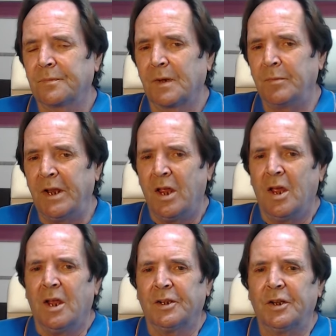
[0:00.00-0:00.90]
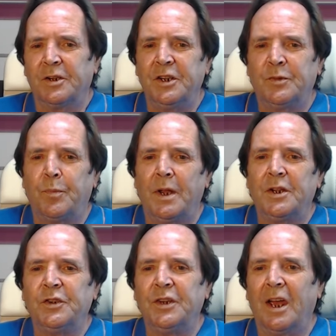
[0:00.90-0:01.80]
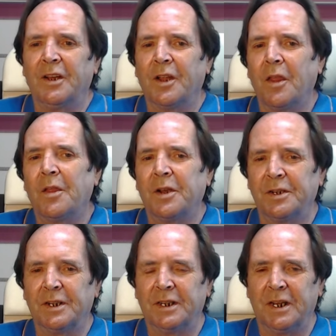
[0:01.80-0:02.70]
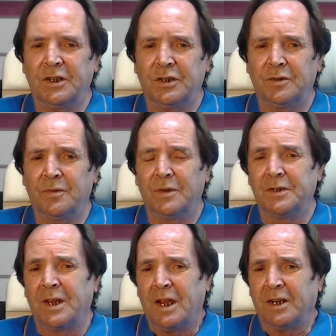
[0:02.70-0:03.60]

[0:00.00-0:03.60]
I mean, Turkey's bid is yet another indication of its